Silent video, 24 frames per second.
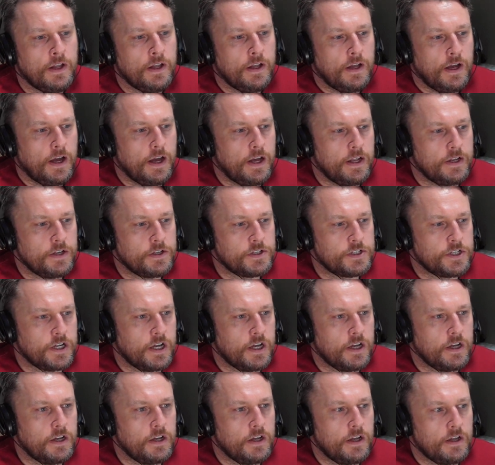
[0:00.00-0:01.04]
And
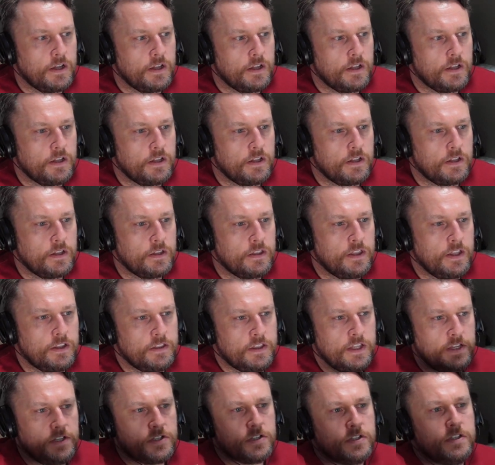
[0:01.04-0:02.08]

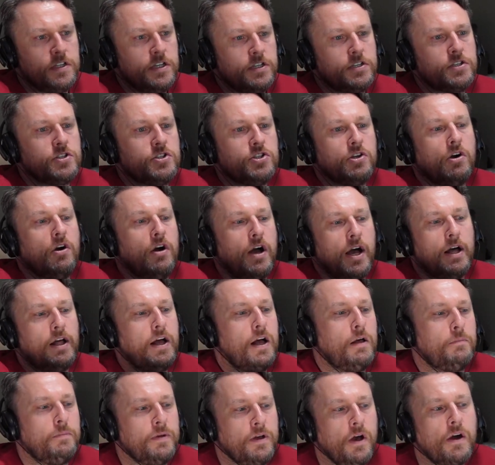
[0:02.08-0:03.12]
this shot,
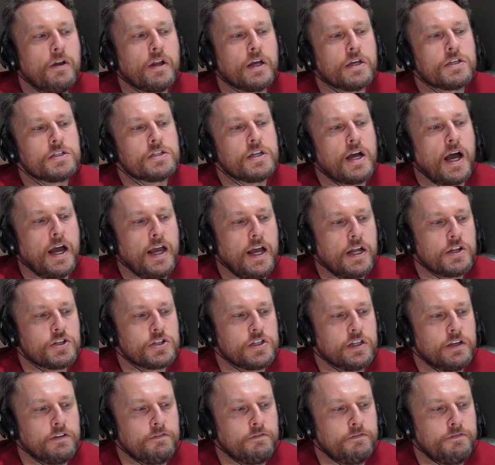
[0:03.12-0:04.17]
I'll be honest, I
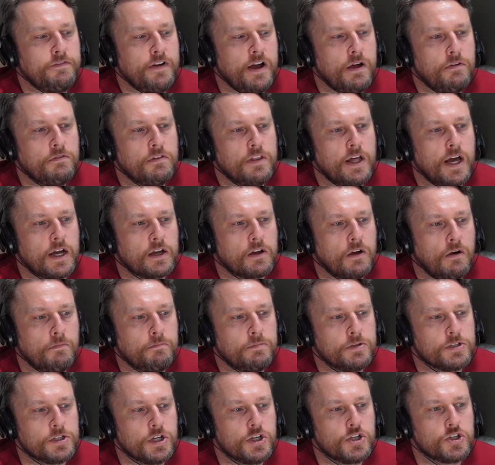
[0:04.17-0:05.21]
actually found that
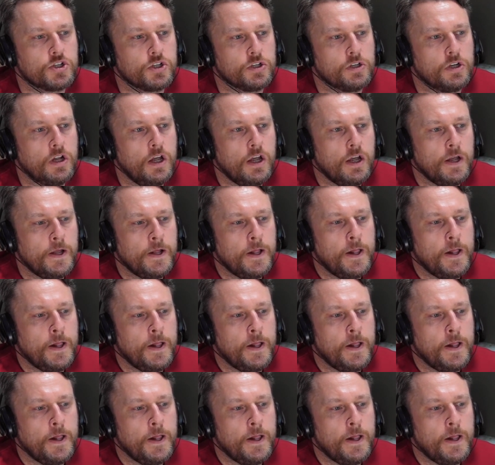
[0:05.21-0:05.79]
composition.